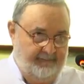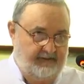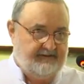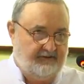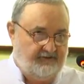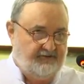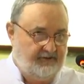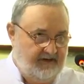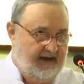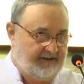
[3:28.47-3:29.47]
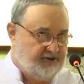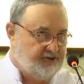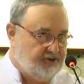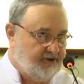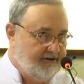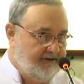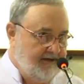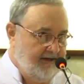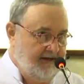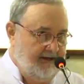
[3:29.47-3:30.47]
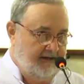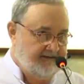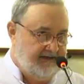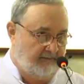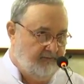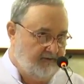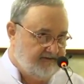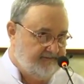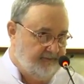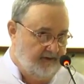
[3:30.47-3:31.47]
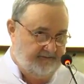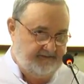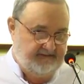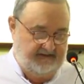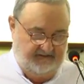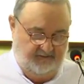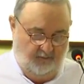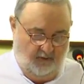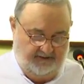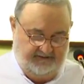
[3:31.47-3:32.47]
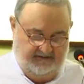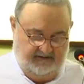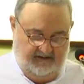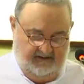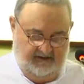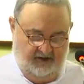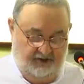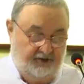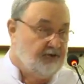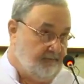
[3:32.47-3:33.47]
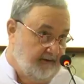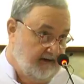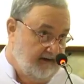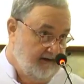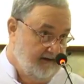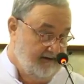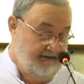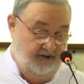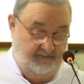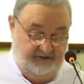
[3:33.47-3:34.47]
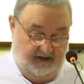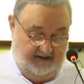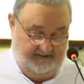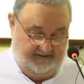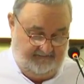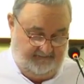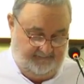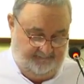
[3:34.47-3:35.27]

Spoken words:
It's good to nudge some response as to what should be an objective.